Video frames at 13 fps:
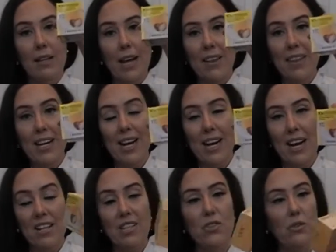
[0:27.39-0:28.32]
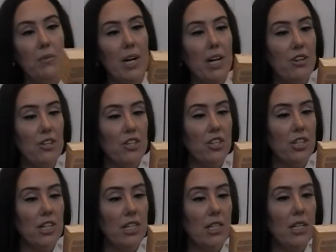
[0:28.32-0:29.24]
I think I got this from Dollar
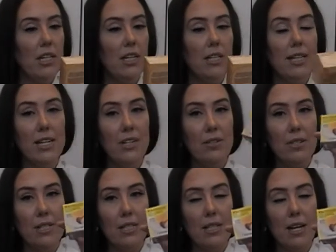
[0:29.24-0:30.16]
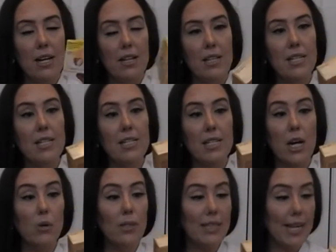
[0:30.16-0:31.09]
Tree. They do this is
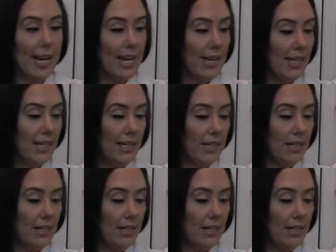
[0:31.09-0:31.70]
Olay.